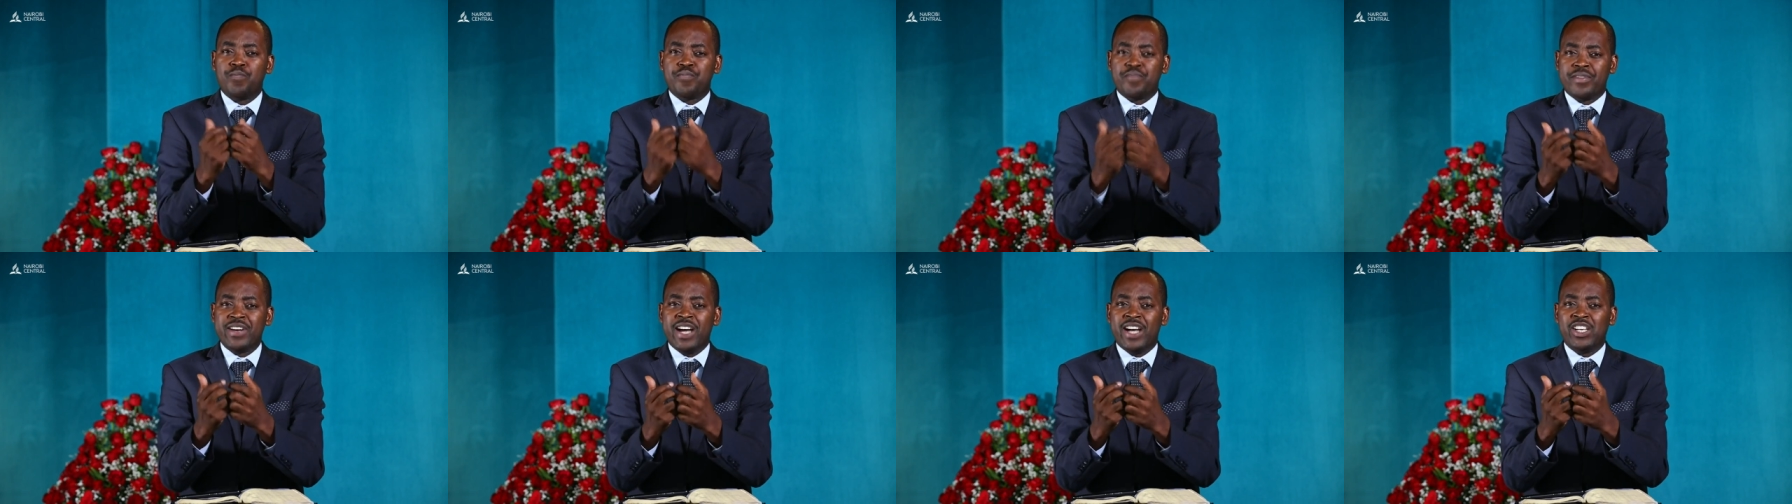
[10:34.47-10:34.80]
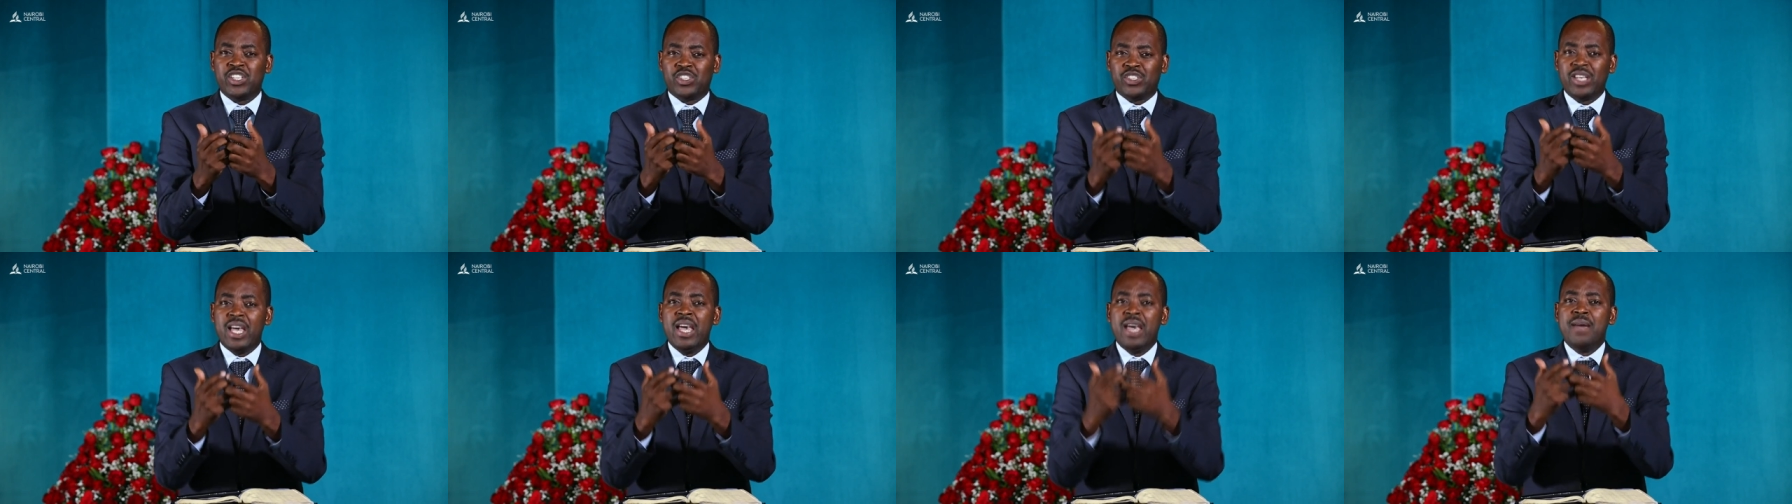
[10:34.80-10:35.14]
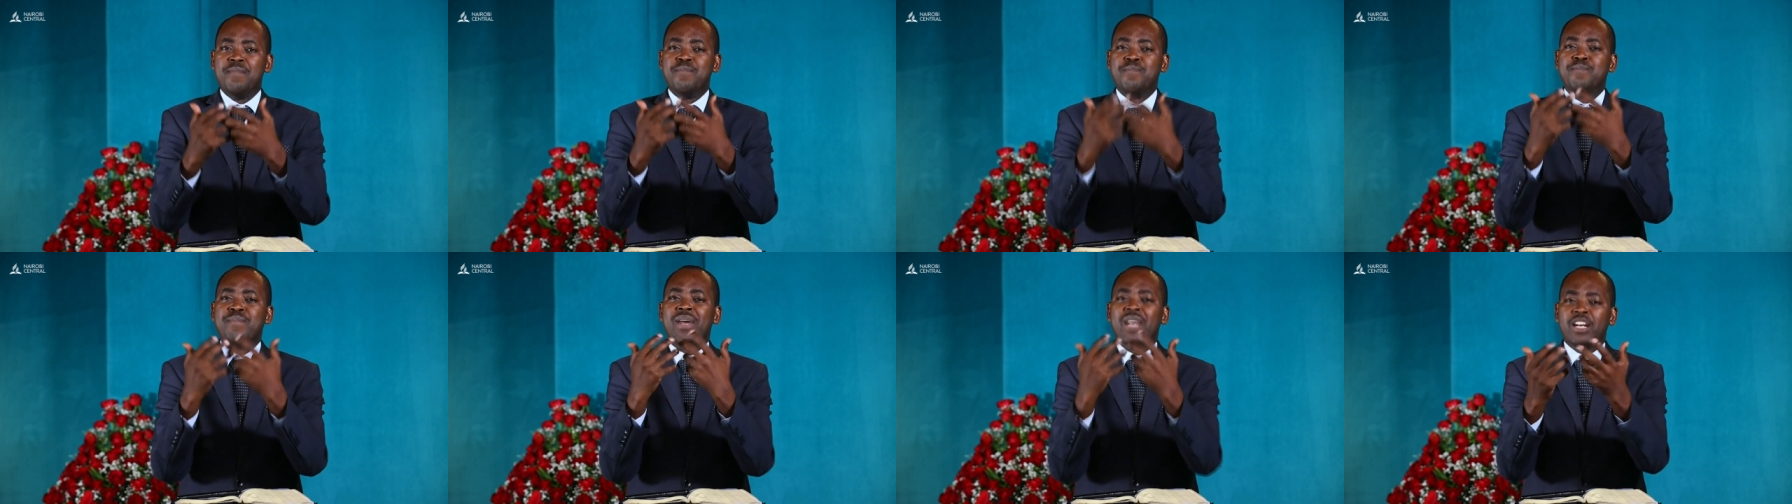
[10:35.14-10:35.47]
prayers
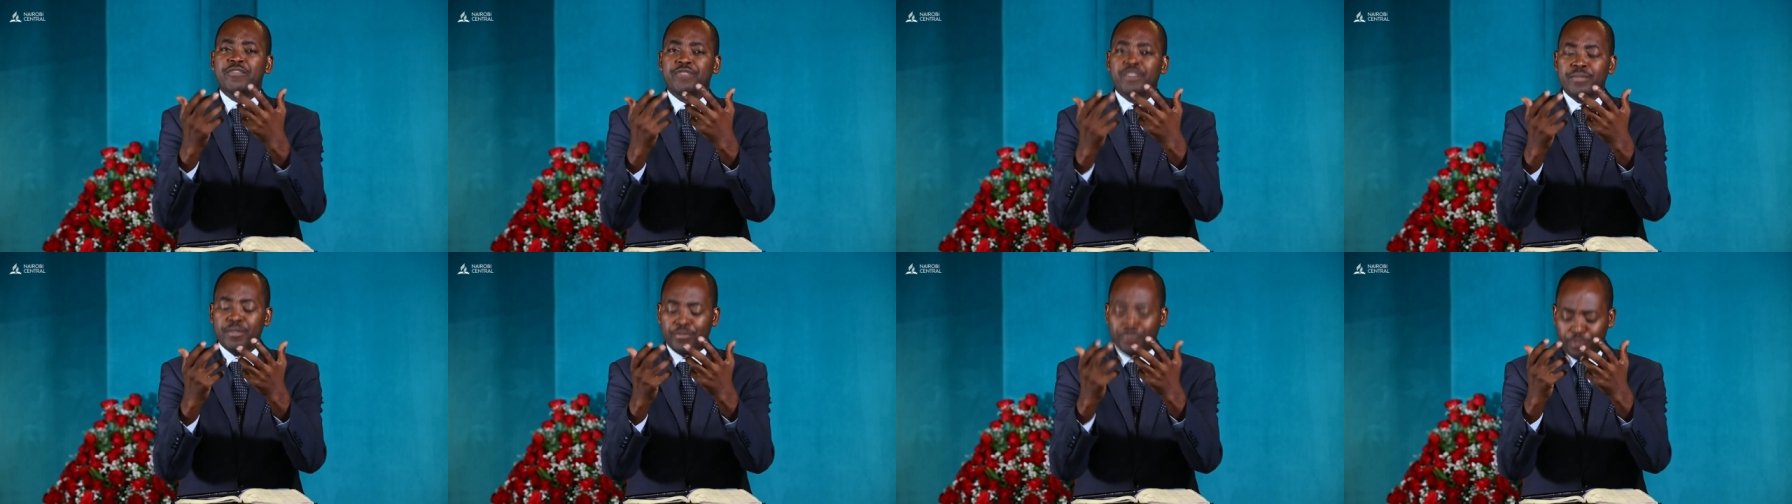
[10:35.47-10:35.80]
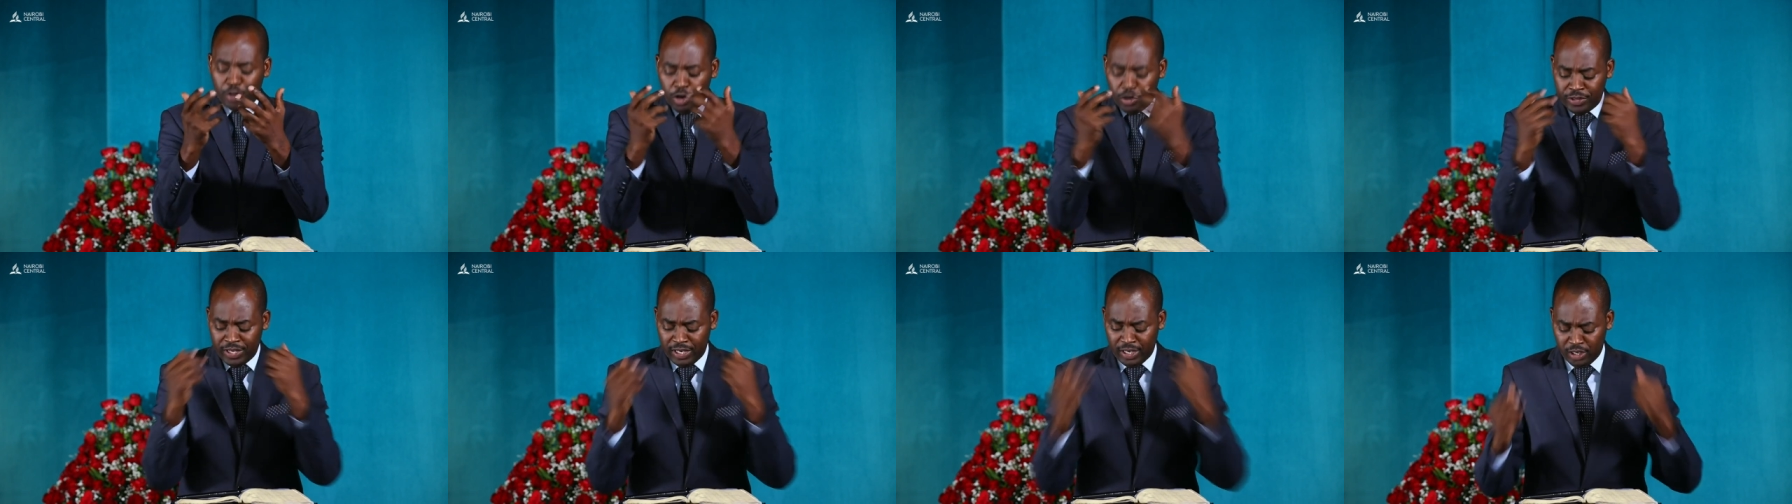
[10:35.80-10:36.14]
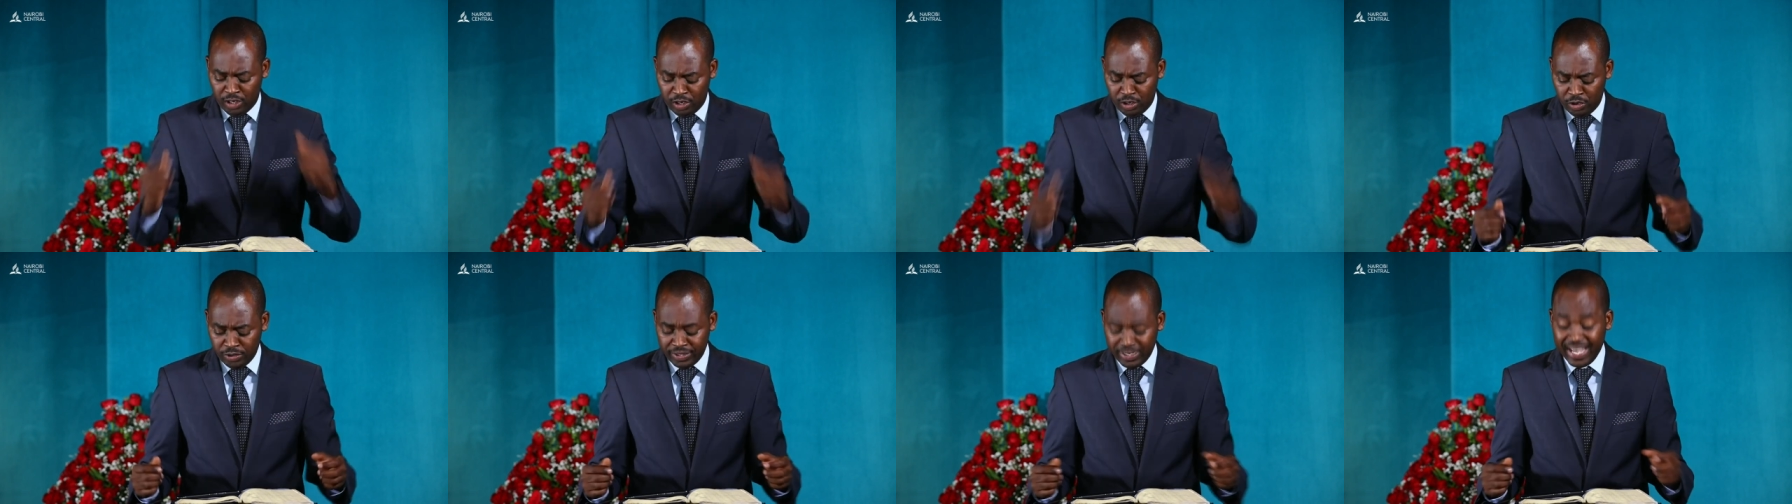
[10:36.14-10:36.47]
meaningful before the
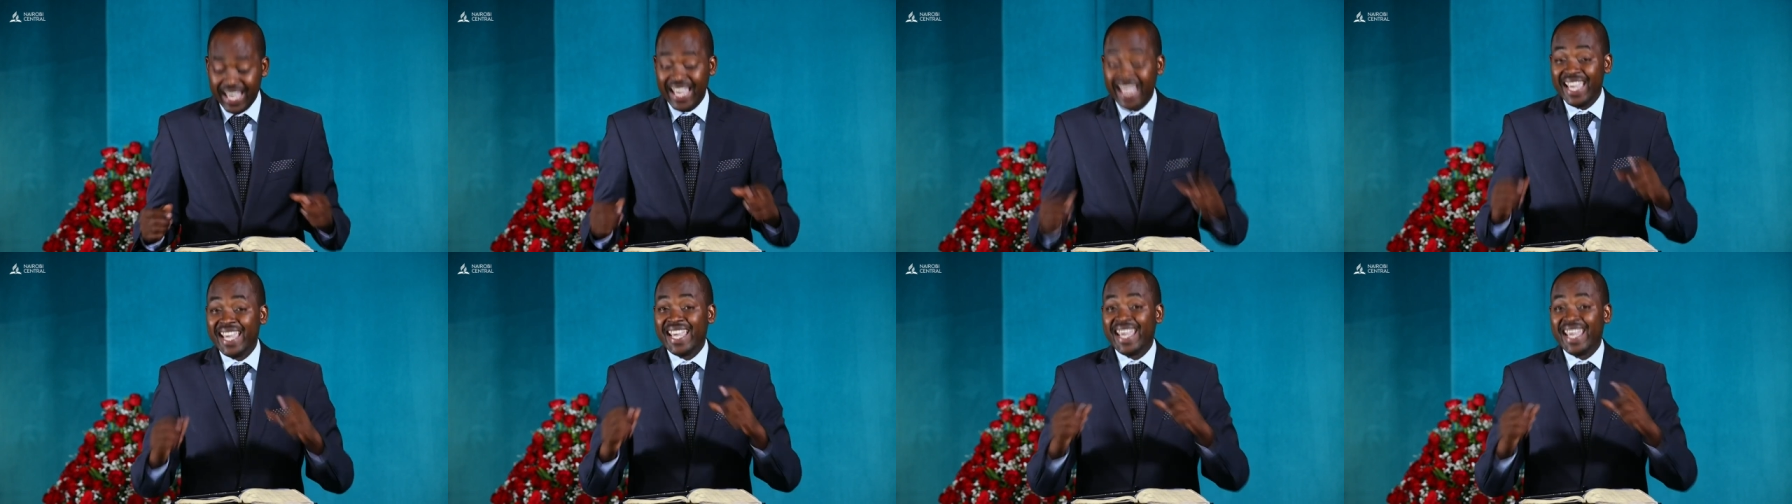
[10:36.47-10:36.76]
Lord.